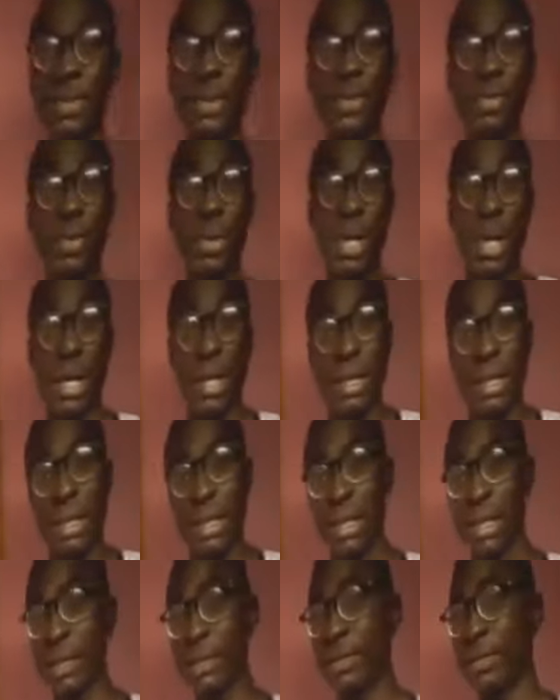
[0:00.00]
in
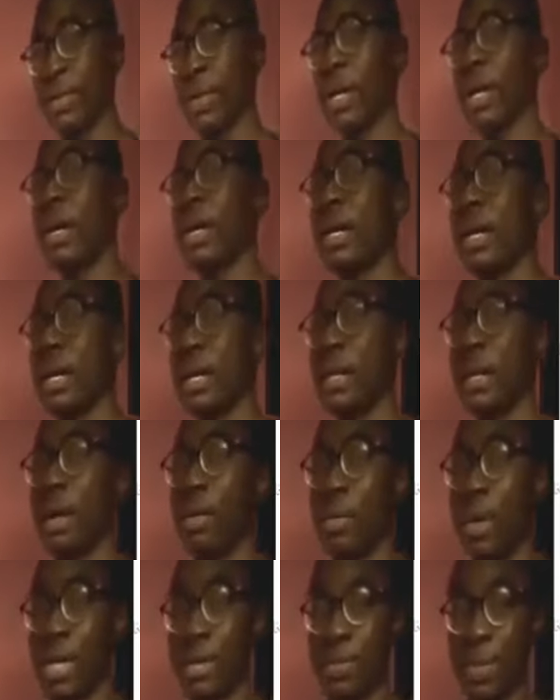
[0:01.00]
mathematics,
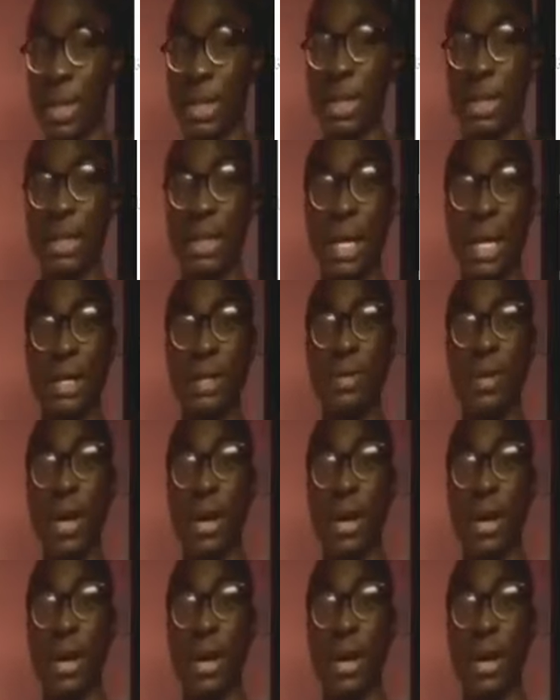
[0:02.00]
and you can use that